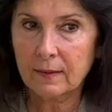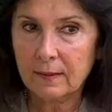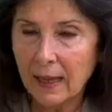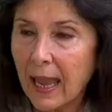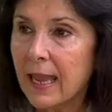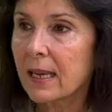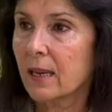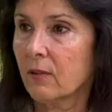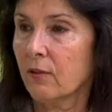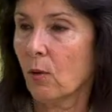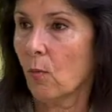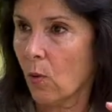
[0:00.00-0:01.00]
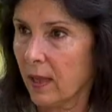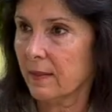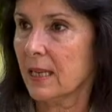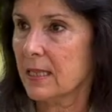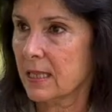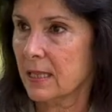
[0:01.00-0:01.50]
take from what
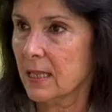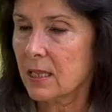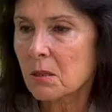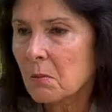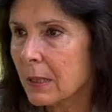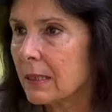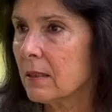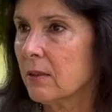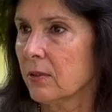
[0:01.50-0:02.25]
they see is completely